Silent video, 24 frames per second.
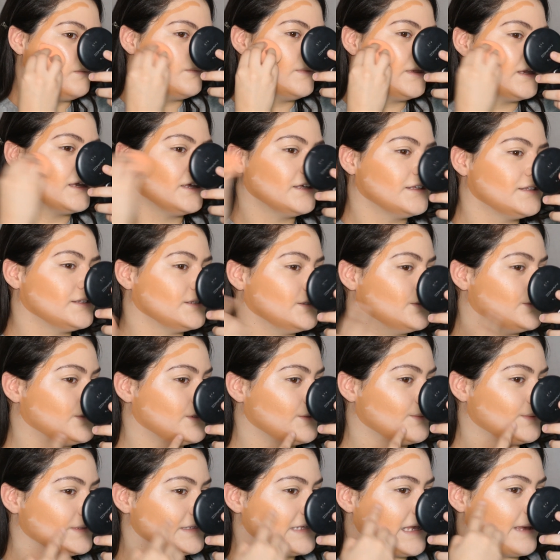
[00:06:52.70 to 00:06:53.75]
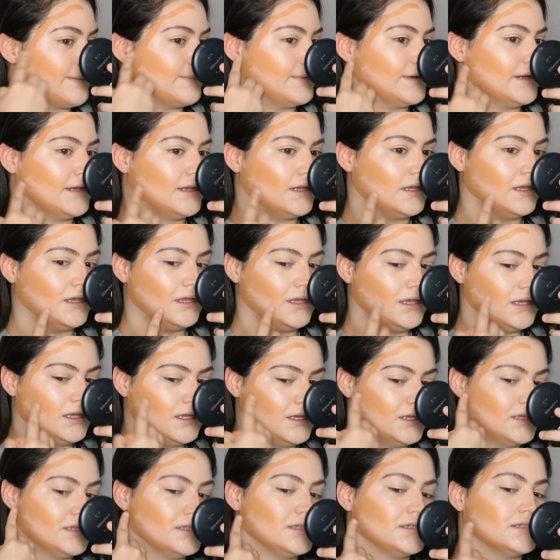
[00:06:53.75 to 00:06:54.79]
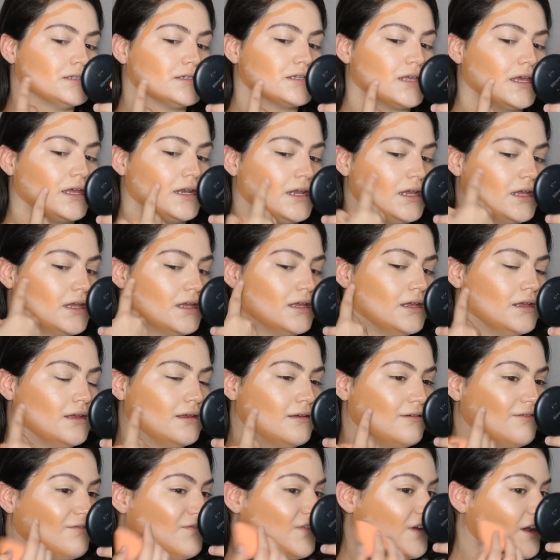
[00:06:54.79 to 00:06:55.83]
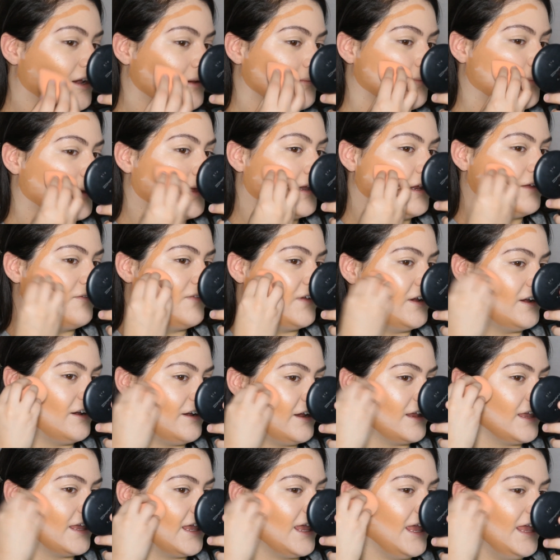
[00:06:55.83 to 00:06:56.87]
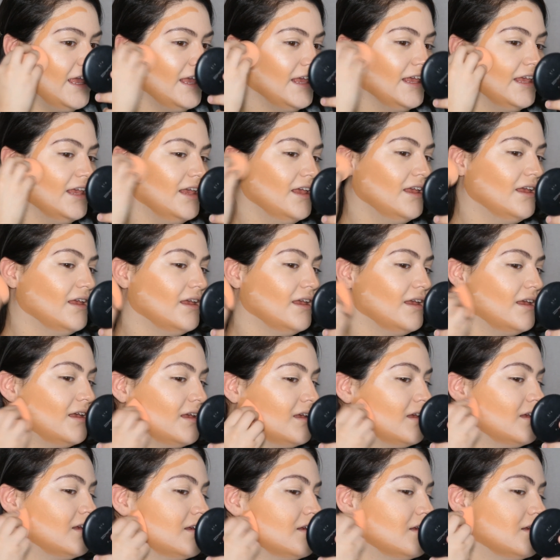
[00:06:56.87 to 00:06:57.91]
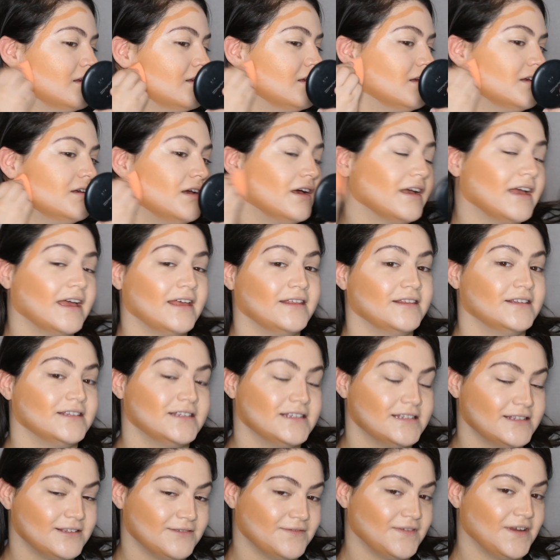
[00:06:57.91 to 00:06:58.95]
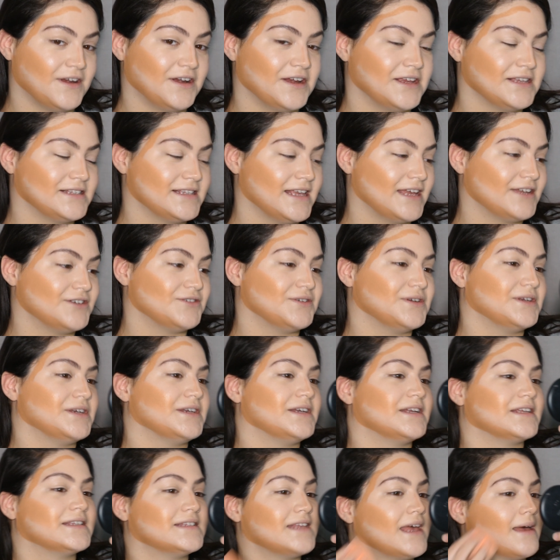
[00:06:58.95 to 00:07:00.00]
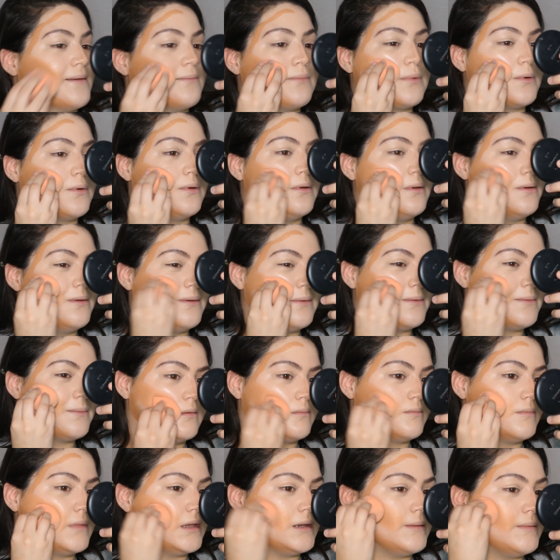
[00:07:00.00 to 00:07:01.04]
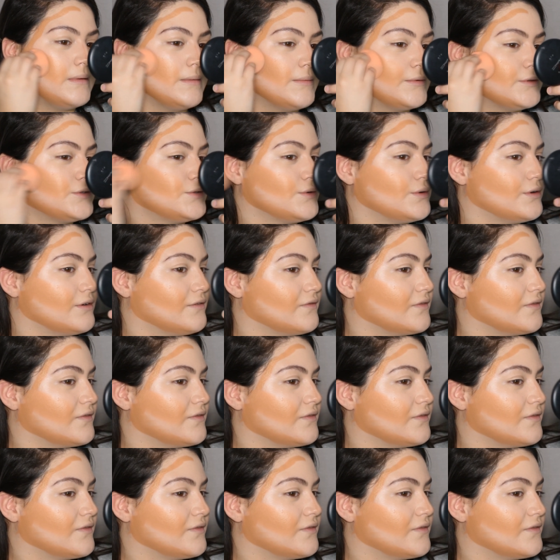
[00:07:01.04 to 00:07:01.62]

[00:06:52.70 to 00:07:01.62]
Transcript: because you see what's happening? It's getting very muddy, very cakey. Again, this is a very exaggerated example. Many people sort